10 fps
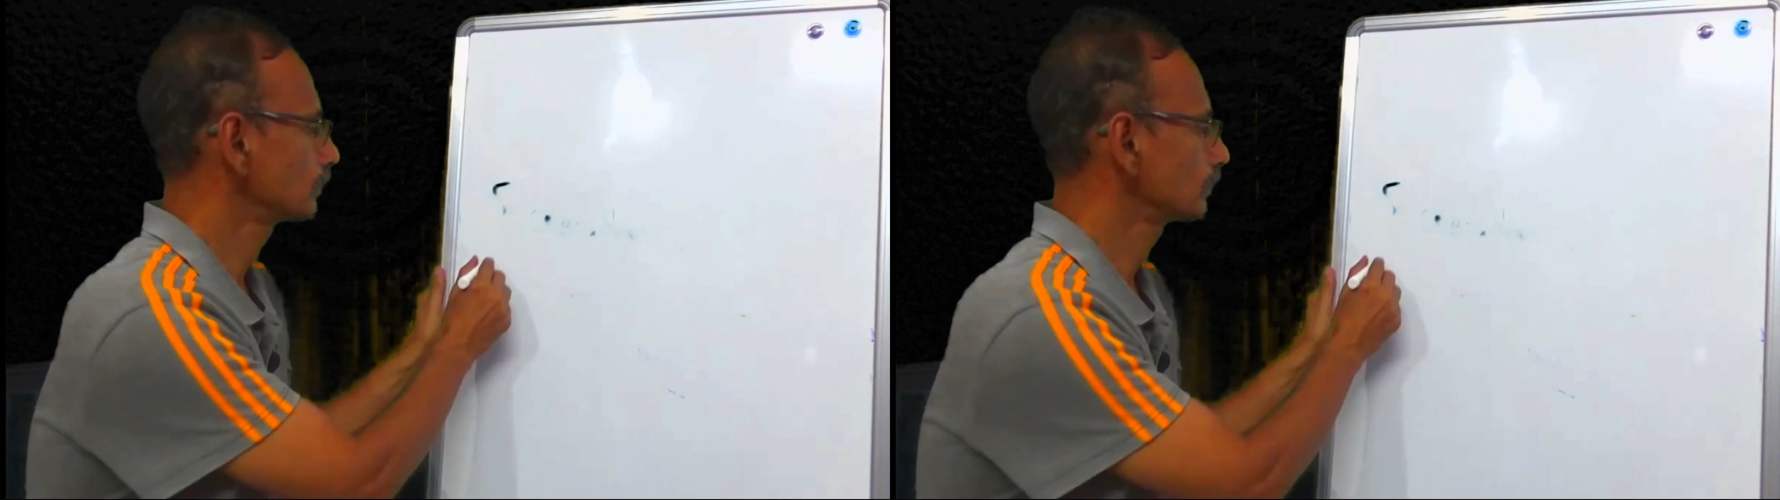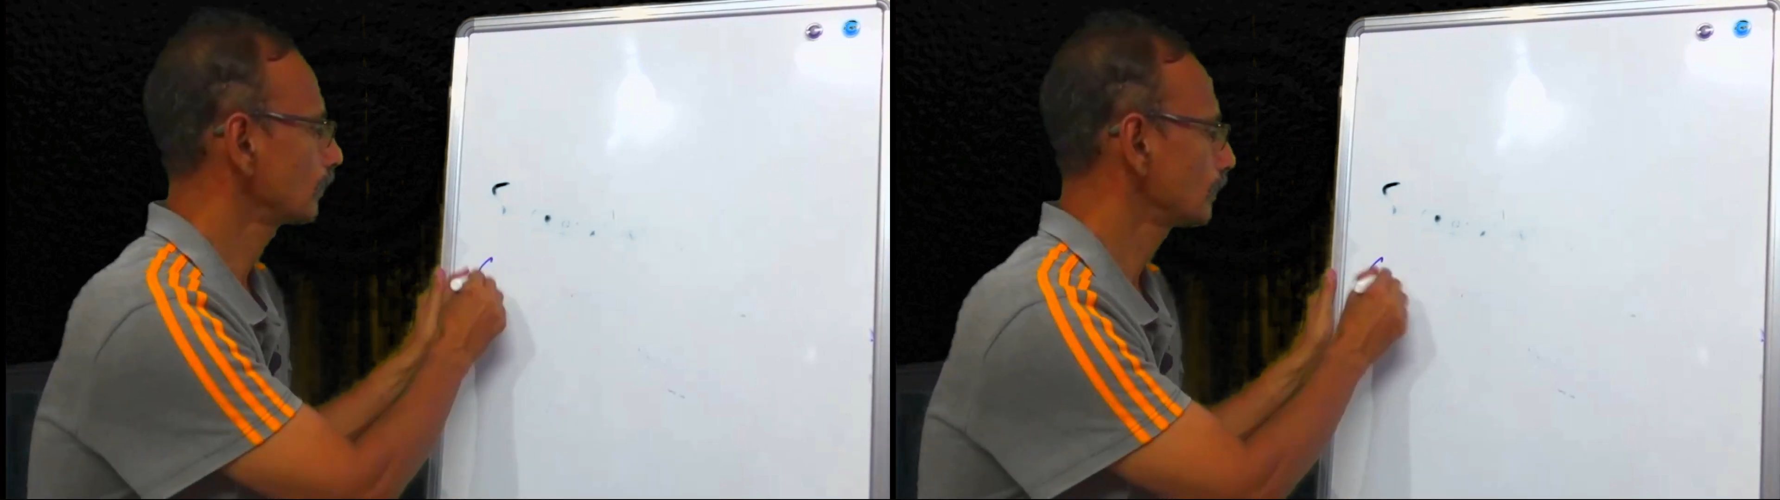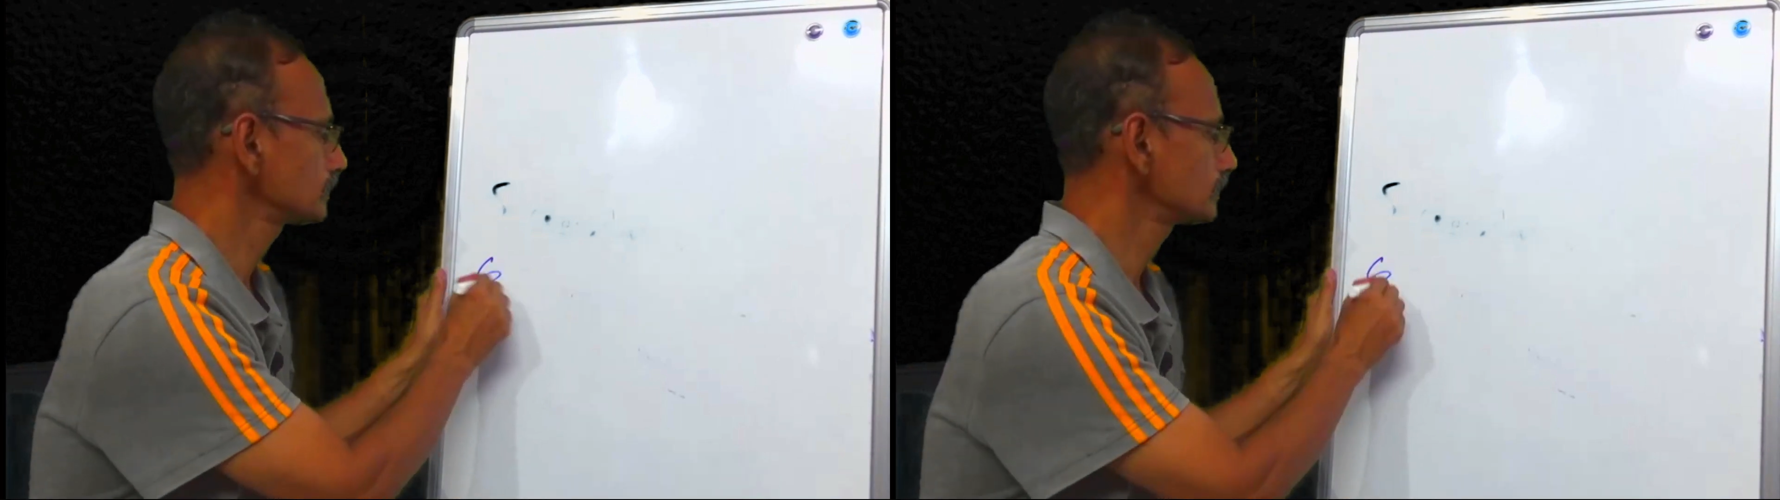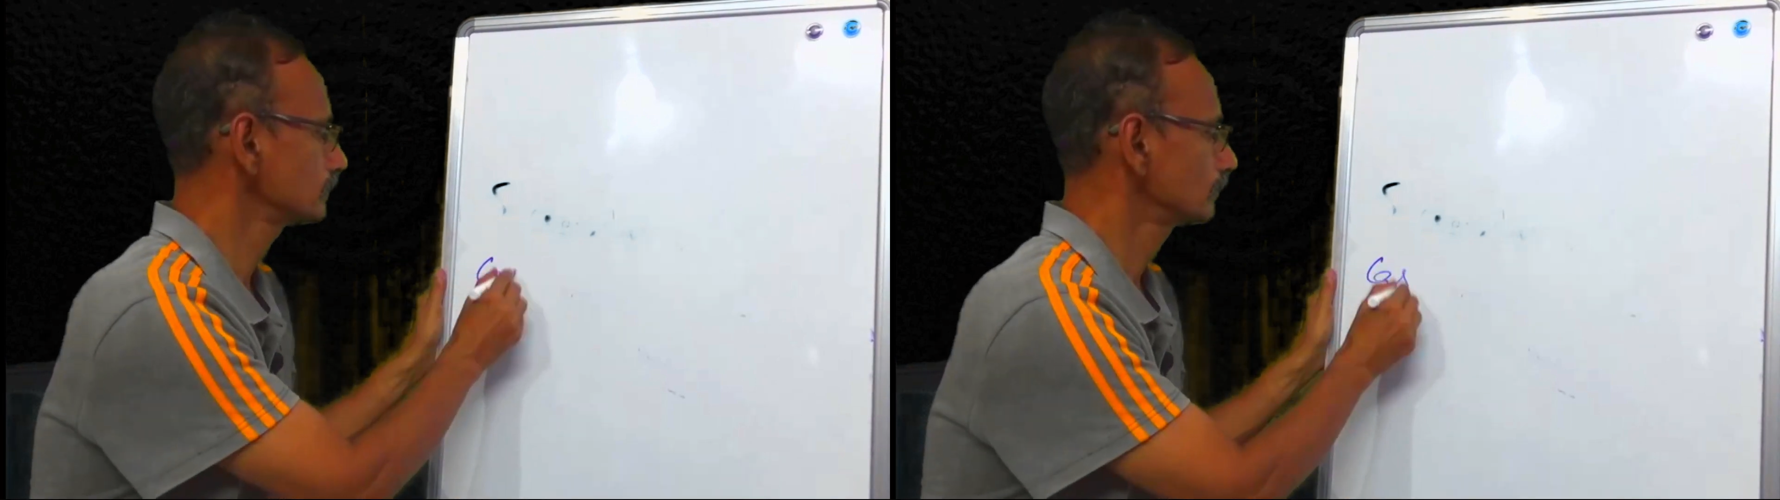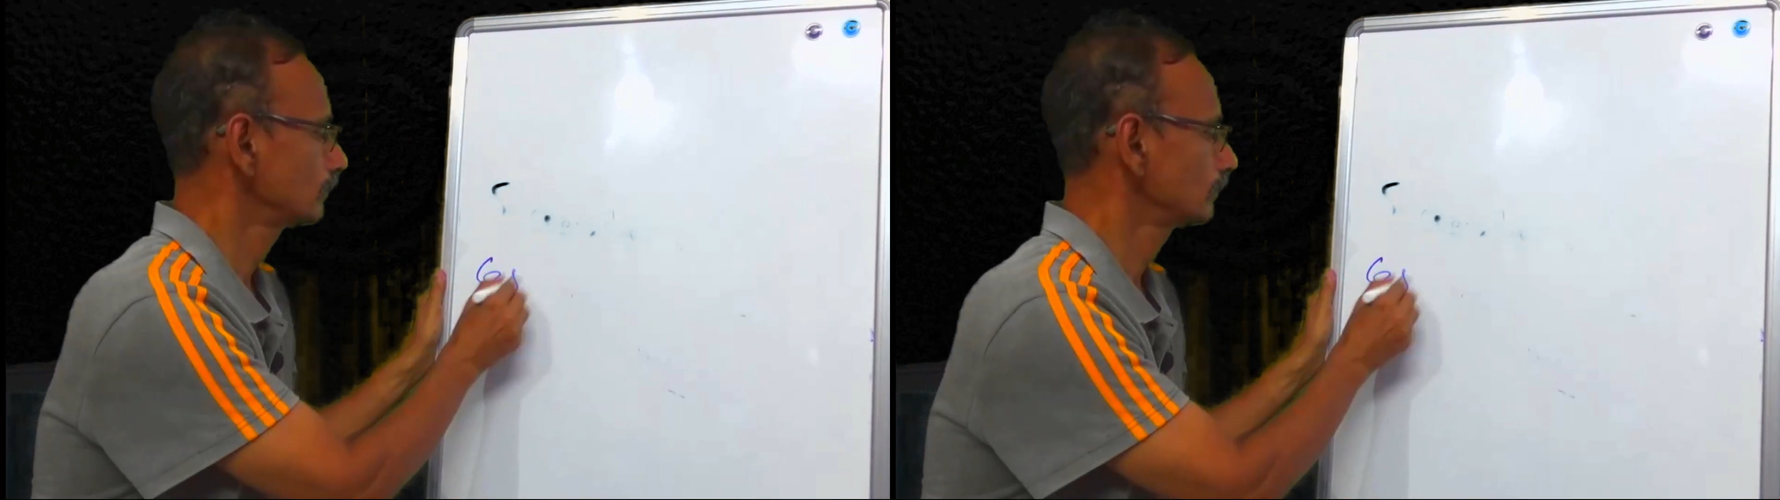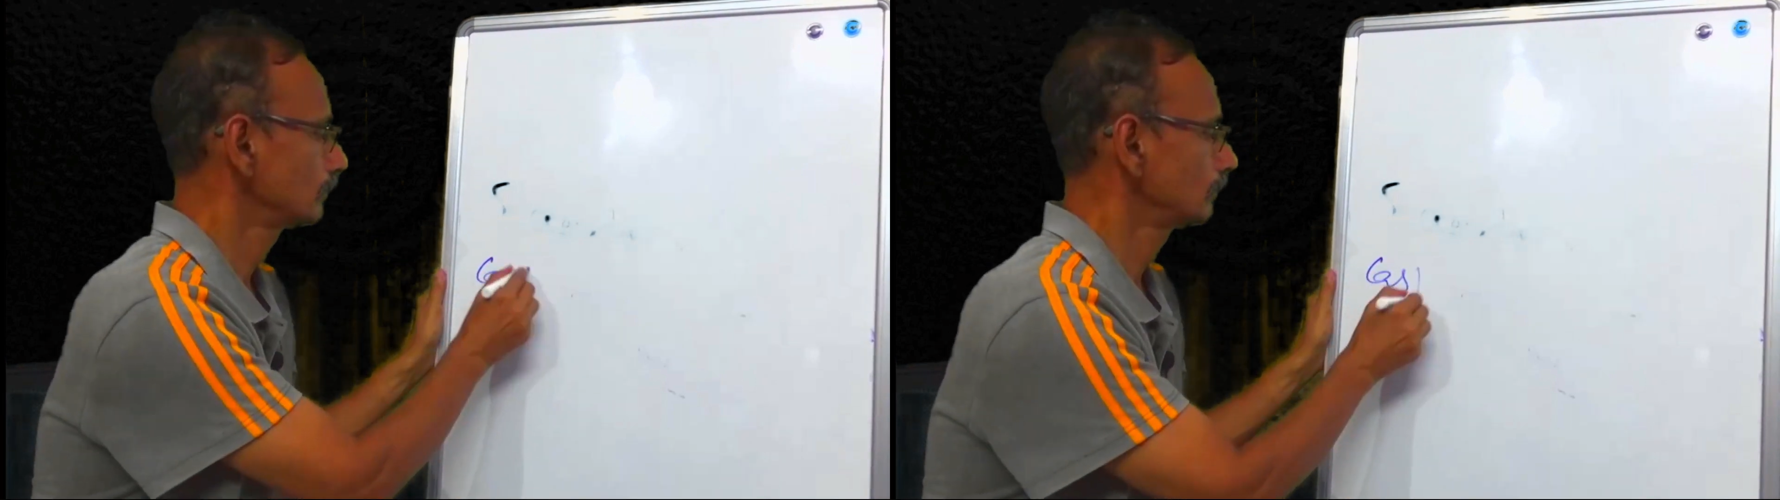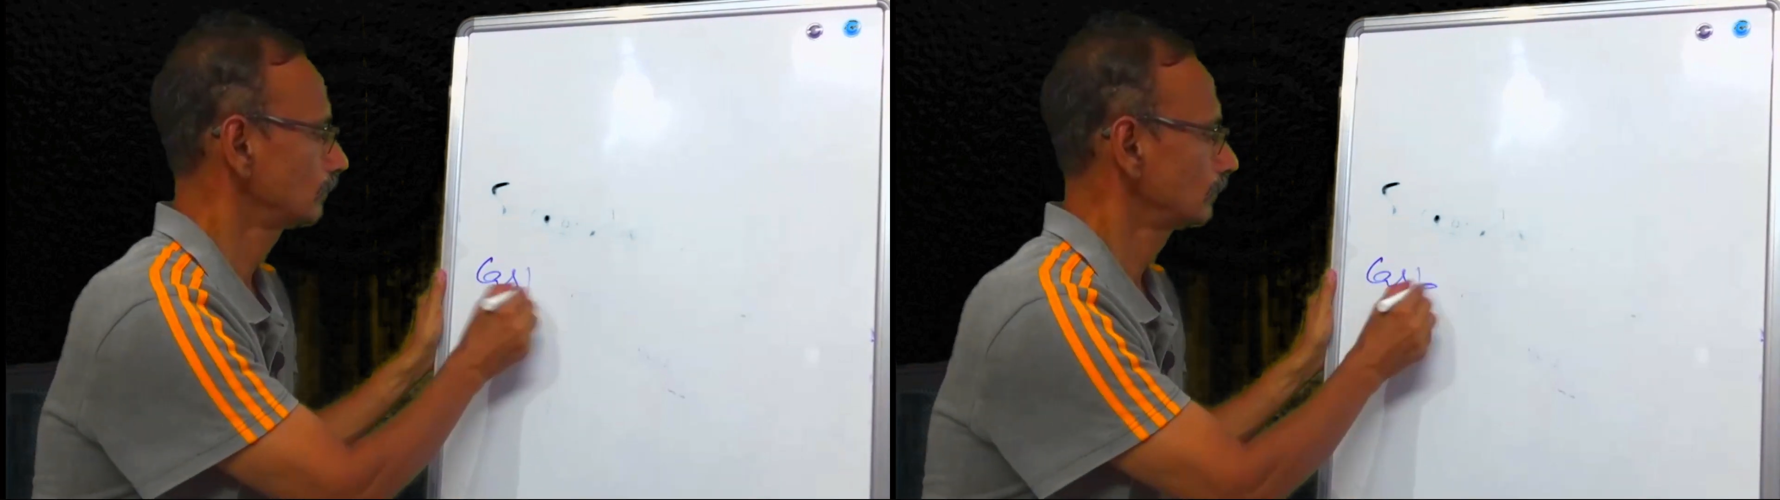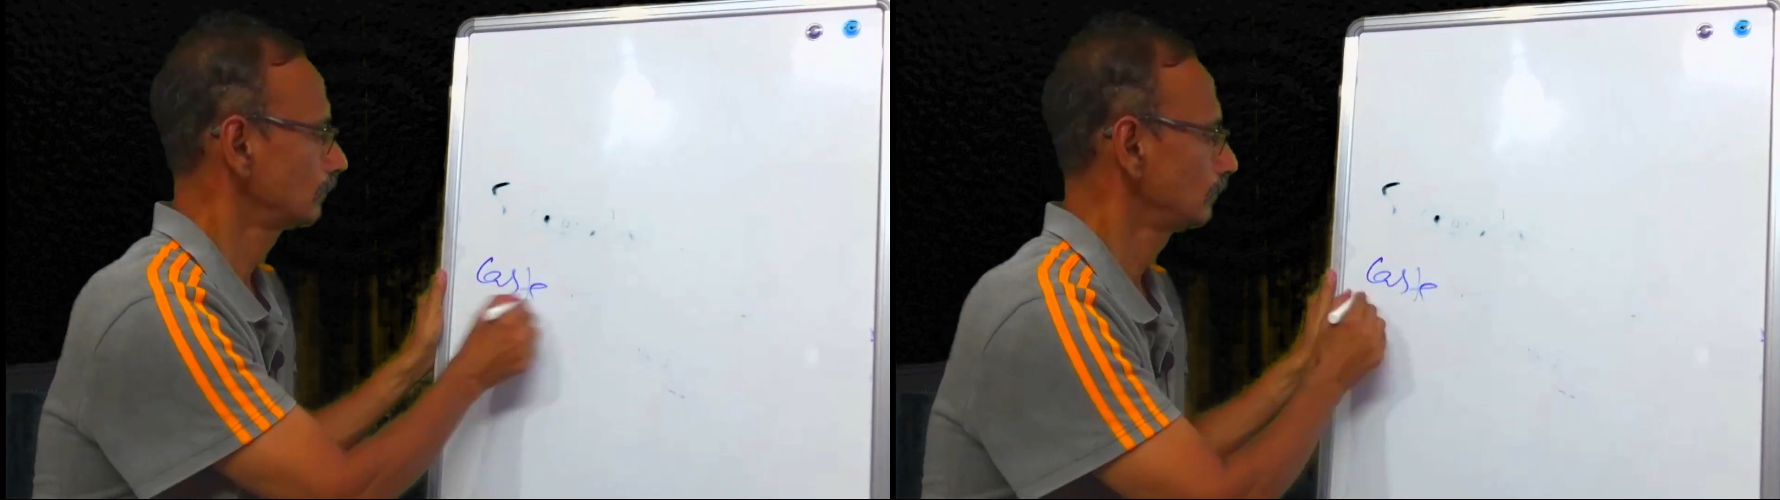caste
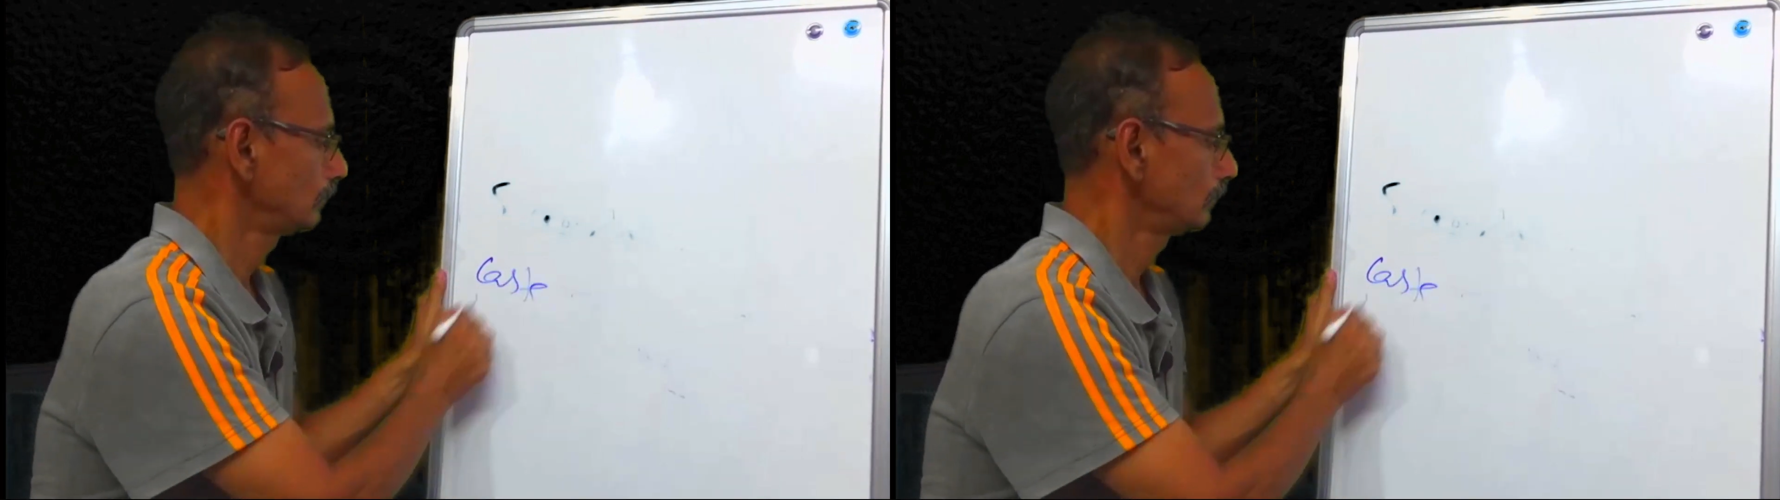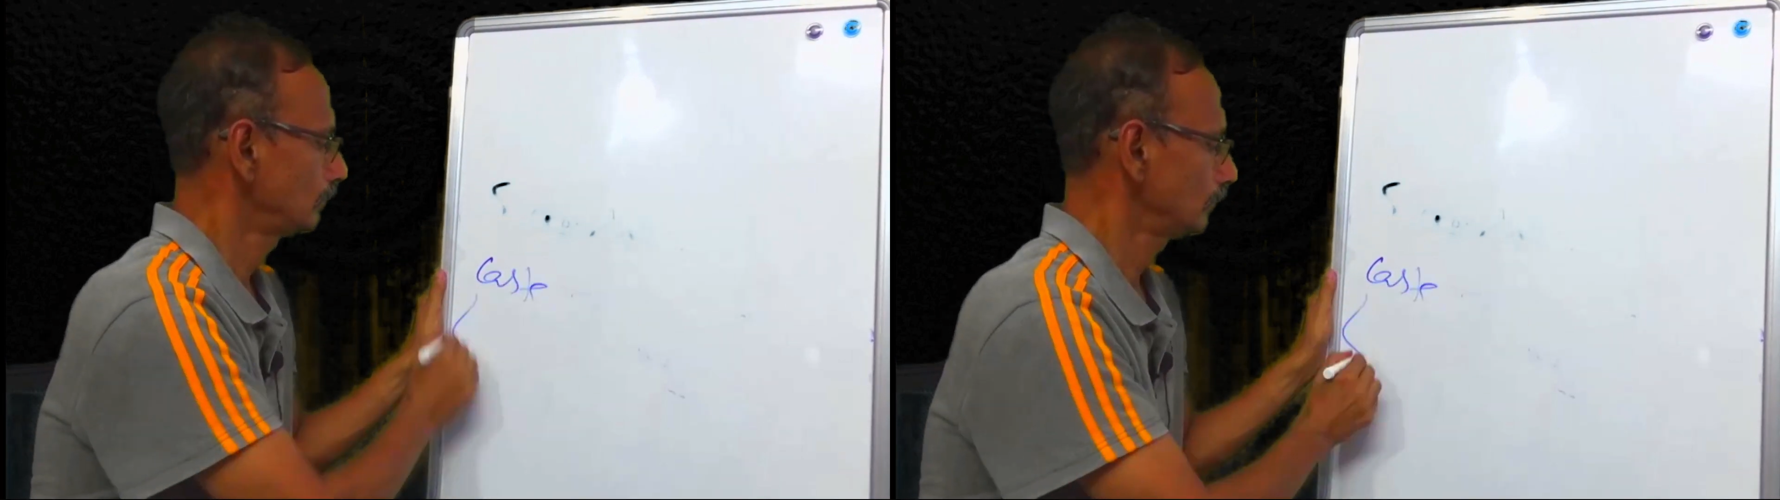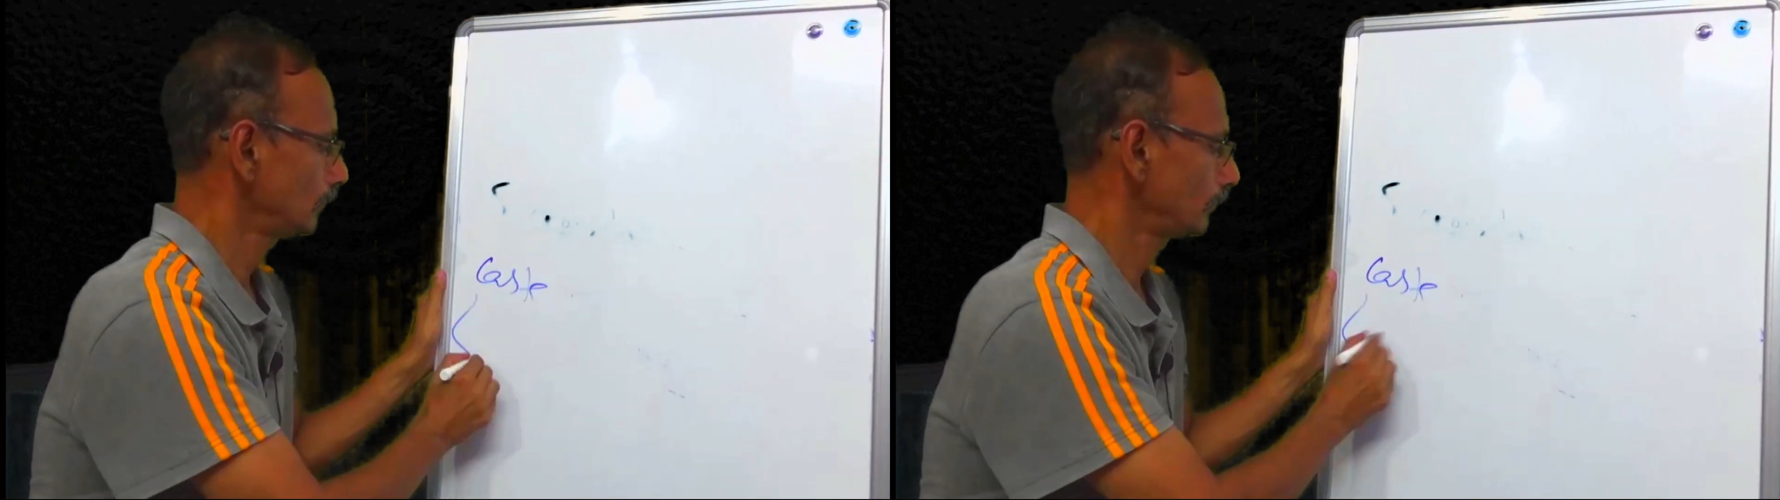and